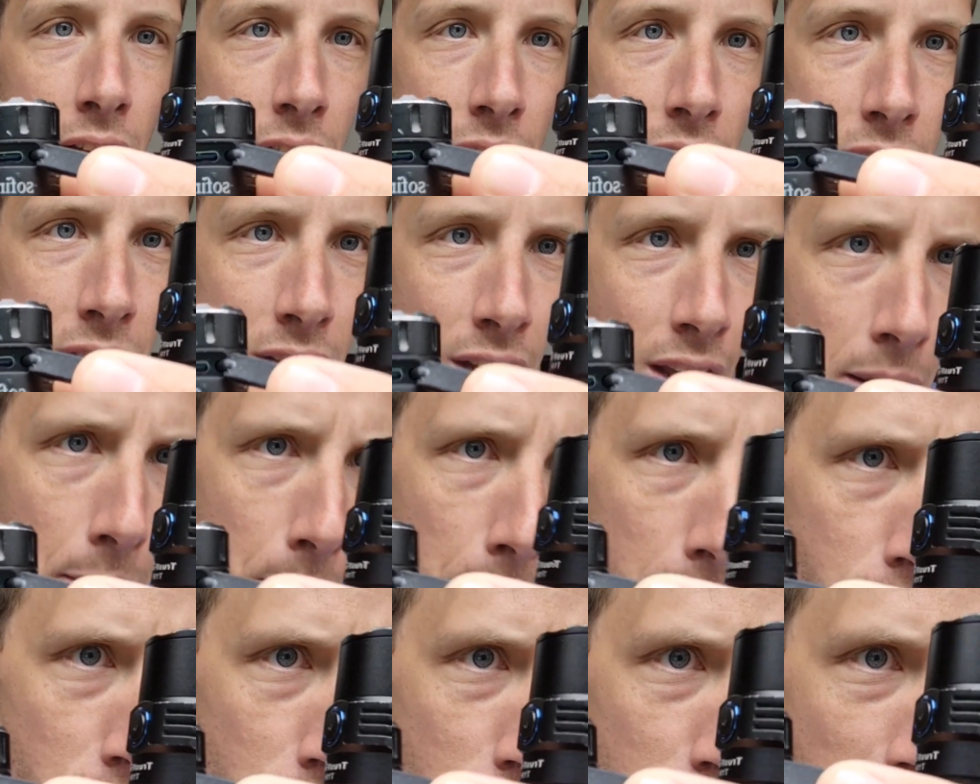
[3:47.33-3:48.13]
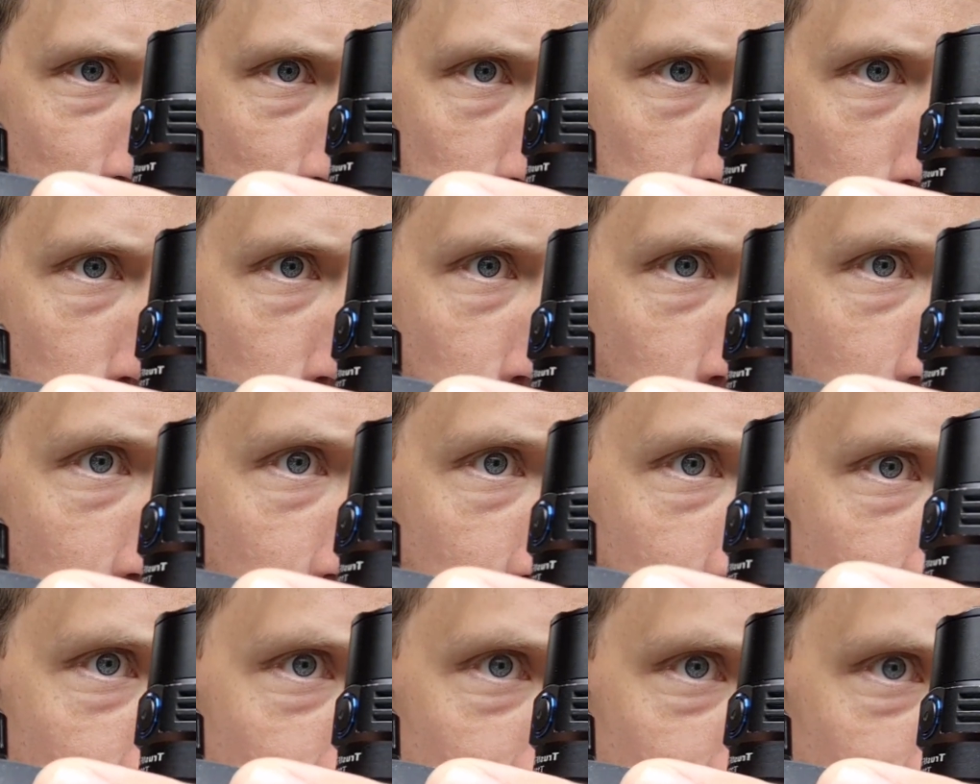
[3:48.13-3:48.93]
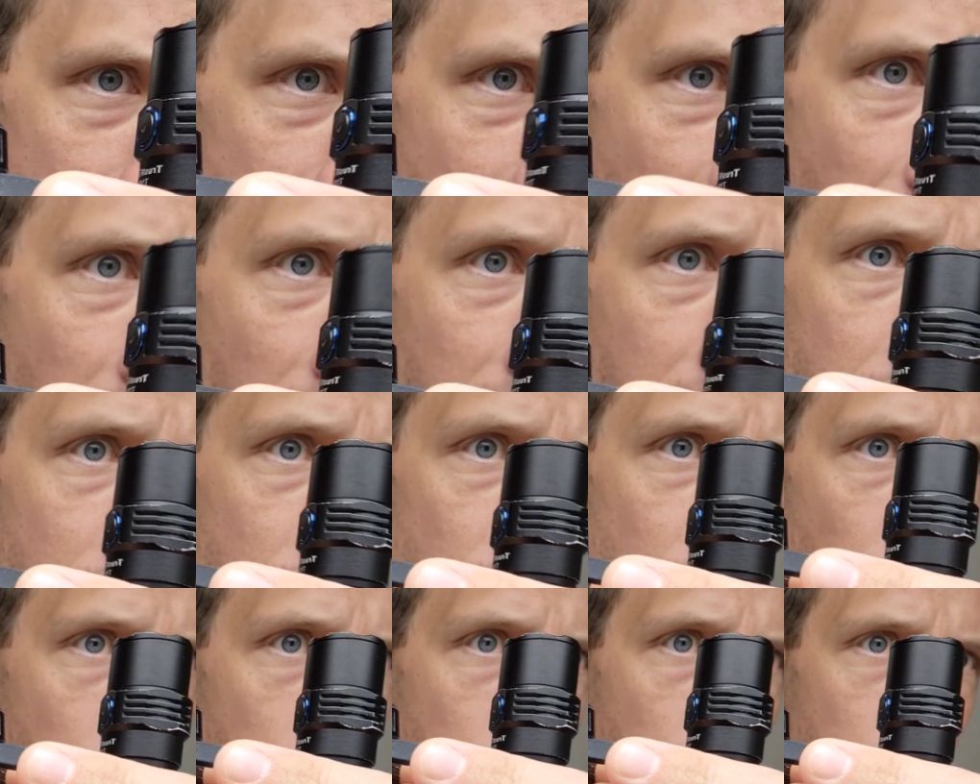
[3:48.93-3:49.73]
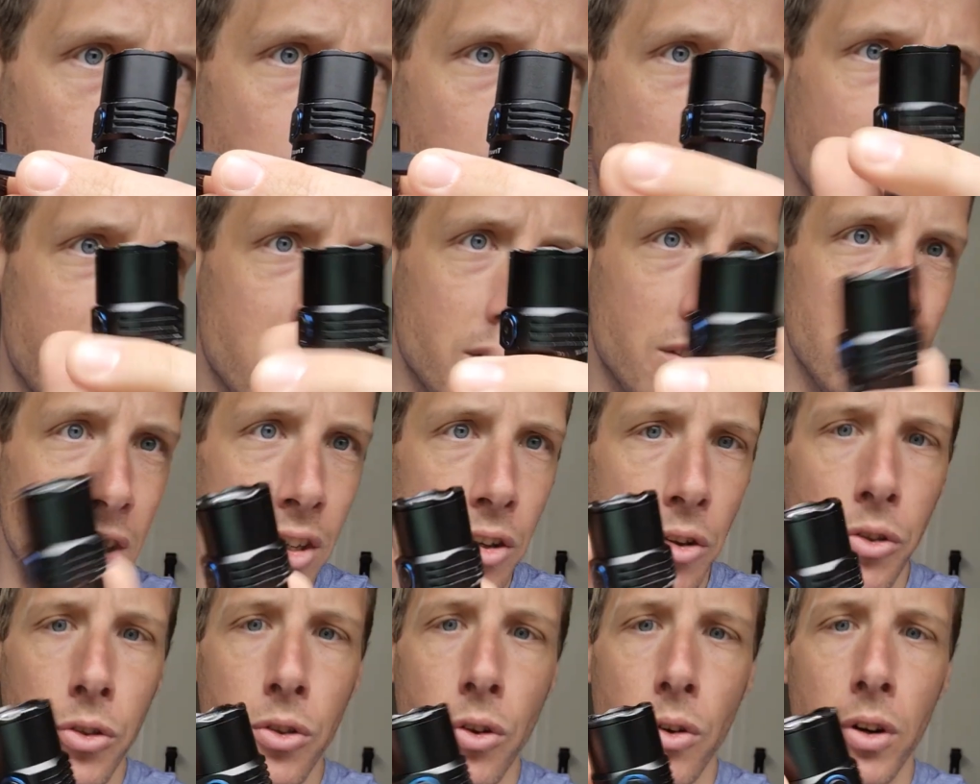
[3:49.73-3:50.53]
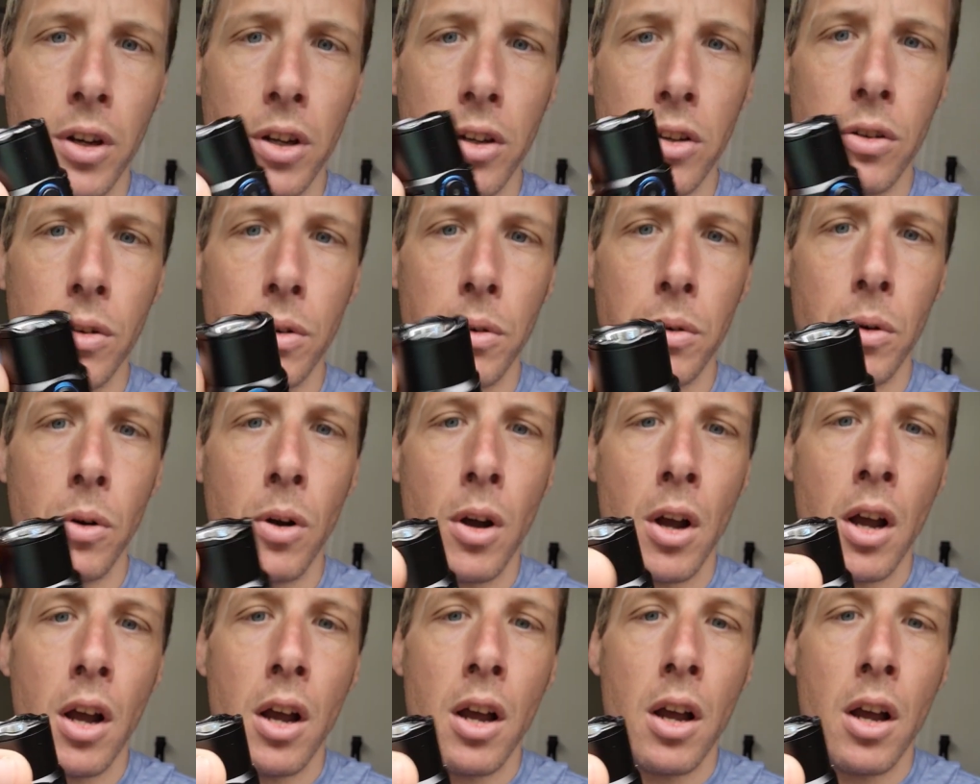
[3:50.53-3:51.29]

You see how much deeper it is on the Sofirn SC32